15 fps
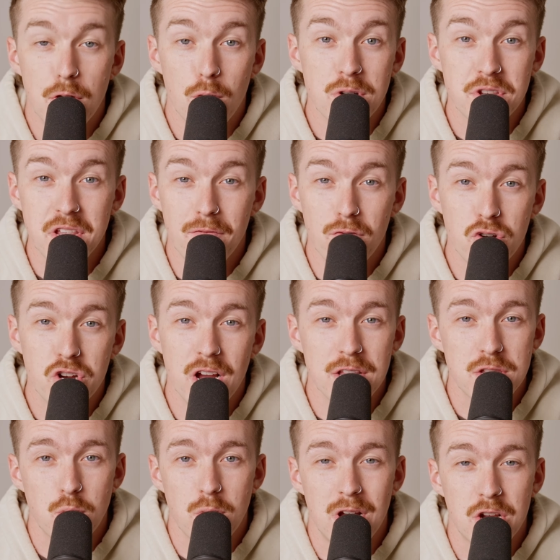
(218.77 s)
There were several
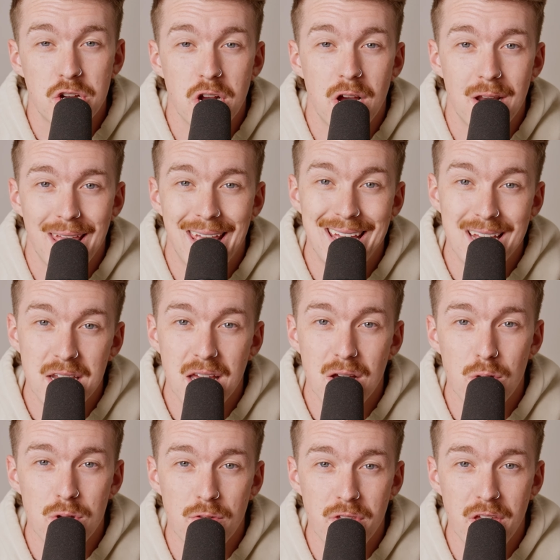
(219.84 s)
shots where I shot
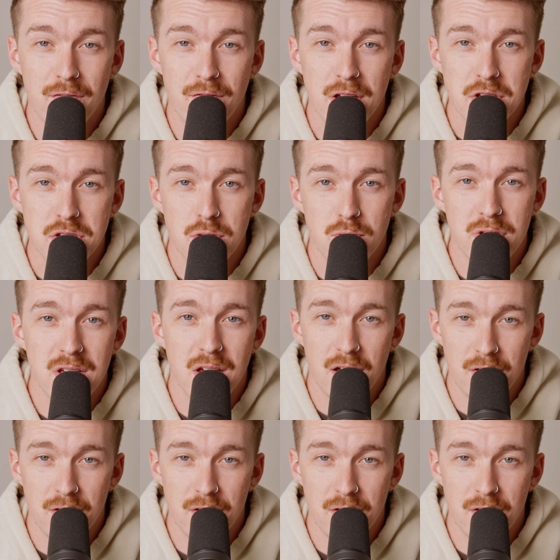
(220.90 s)
handheld on the Fx3.